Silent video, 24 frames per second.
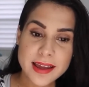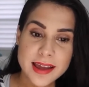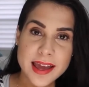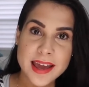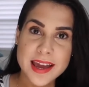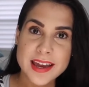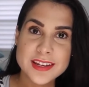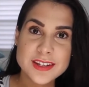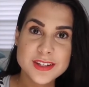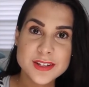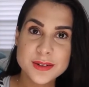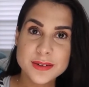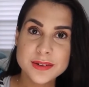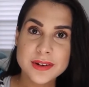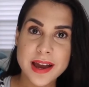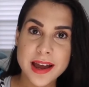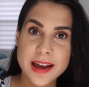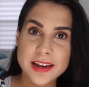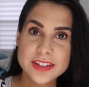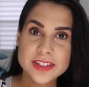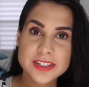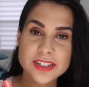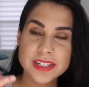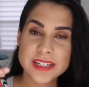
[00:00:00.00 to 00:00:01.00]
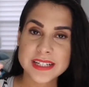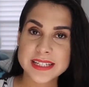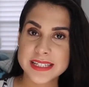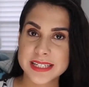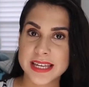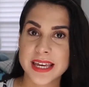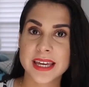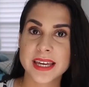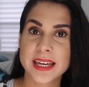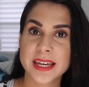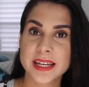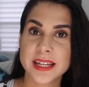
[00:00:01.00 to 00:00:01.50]
And you could actually
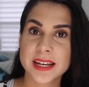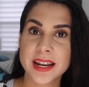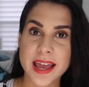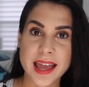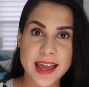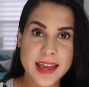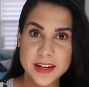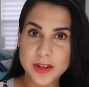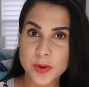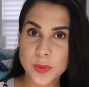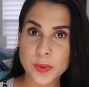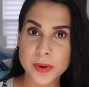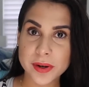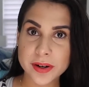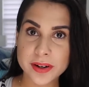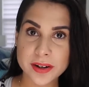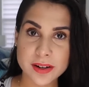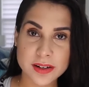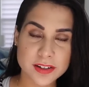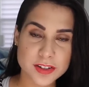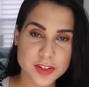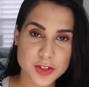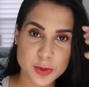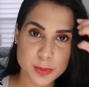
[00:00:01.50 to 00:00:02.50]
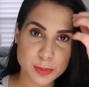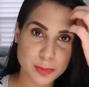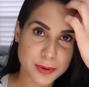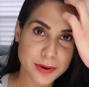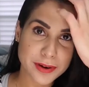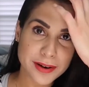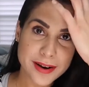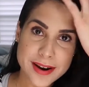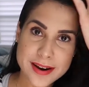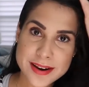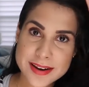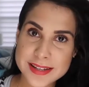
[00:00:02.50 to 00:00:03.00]
take it anywhere on your
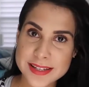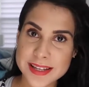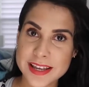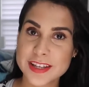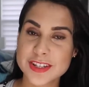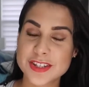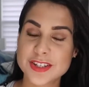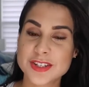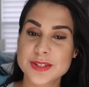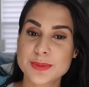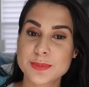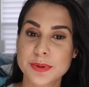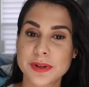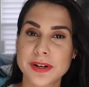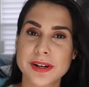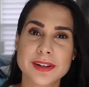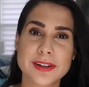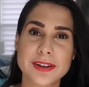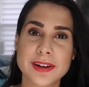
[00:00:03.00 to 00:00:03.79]
purse and just put it in.